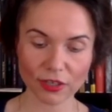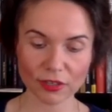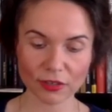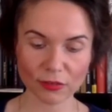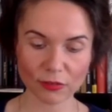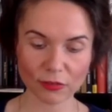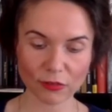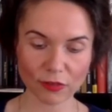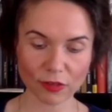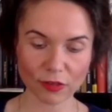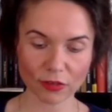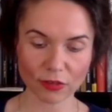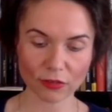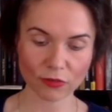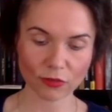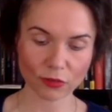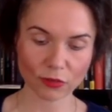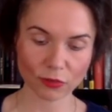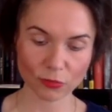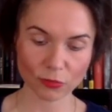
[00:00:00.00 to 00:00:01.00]
The
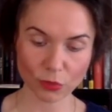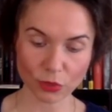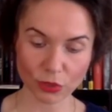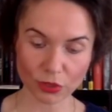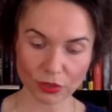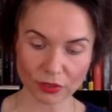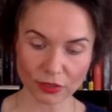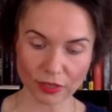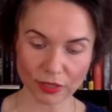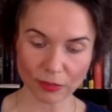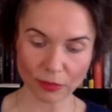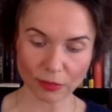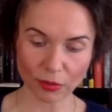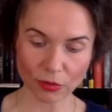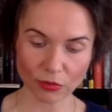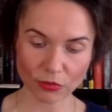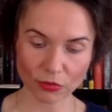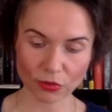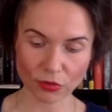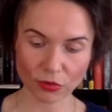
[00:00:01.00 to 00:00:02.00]
Francophone World, and
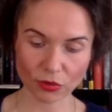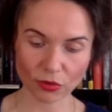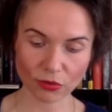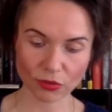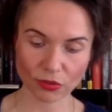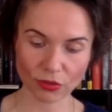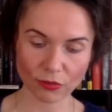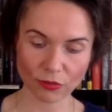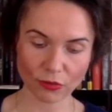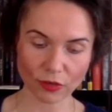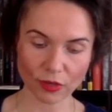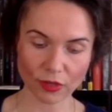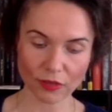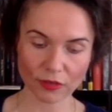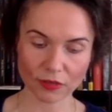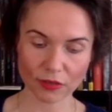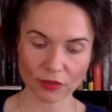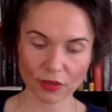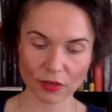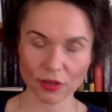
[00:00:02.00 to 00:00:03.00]
Post-Colonial
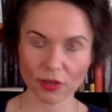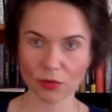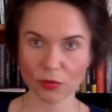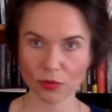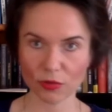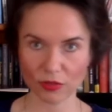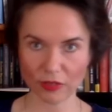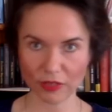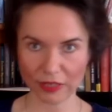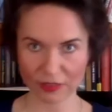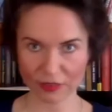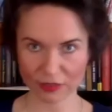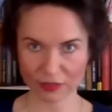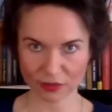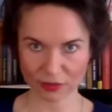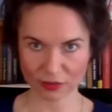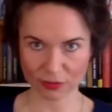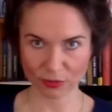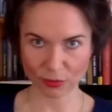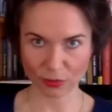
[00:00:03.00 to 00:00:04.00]
France with
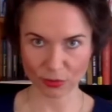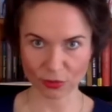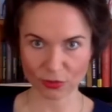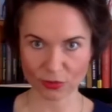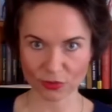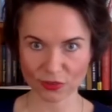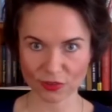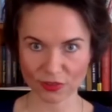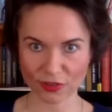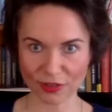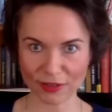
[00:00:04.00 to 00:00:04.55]
Lexington Books.